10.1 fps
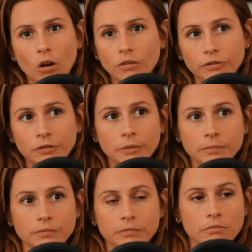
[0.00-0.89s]
of
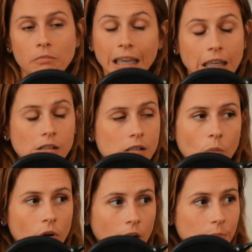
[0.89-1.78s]
making
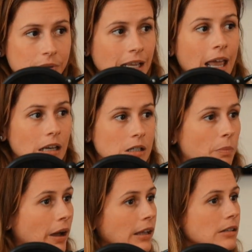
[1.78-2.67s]
someone upset
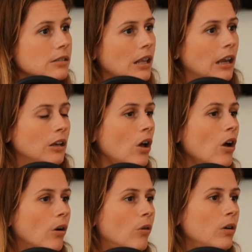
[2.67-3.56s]
by saying
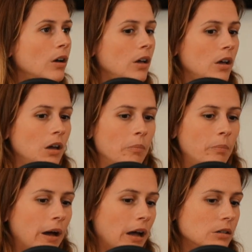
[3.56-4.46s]
no,
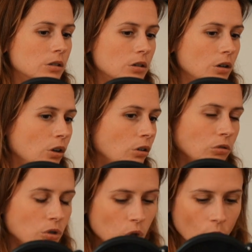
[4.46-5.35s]
but
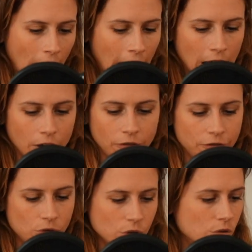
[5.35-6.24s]
you have
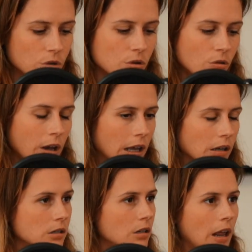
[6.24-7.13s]
to, to do
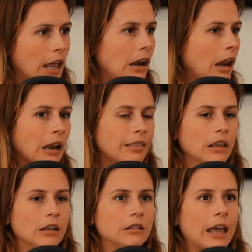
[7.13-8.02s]
it. And, and I
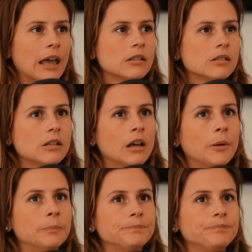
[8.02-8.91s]
think that's the,